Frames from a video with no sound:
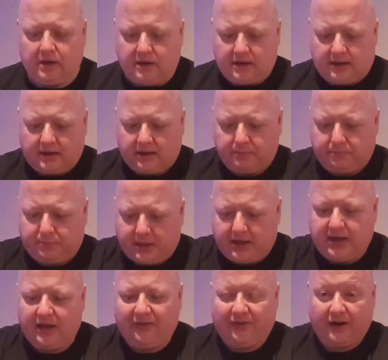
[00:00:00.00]
I can peg
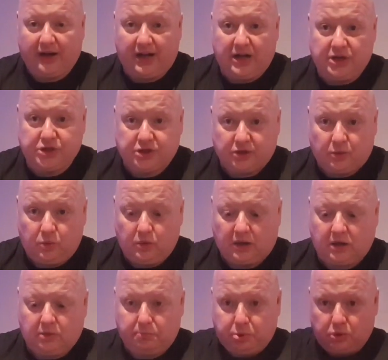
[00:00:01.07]
it if I need to, I
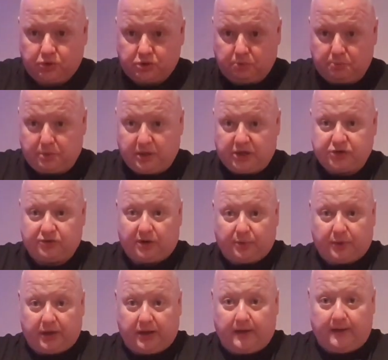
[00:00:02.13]
can put some bricks
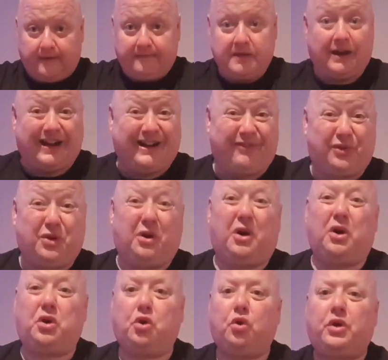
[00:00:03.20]
around it, and I've
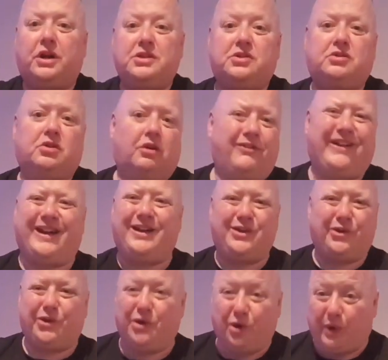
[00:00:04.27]
got a cooking stove that ain't
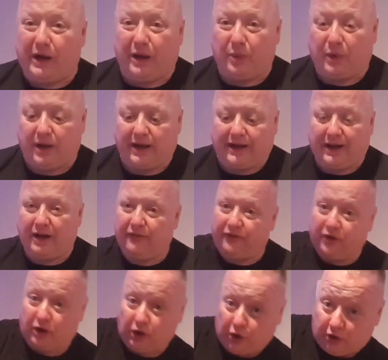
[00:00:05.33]
going to go anywhere, it can't
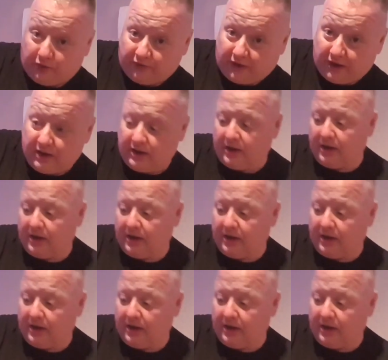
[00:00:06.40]
fall over,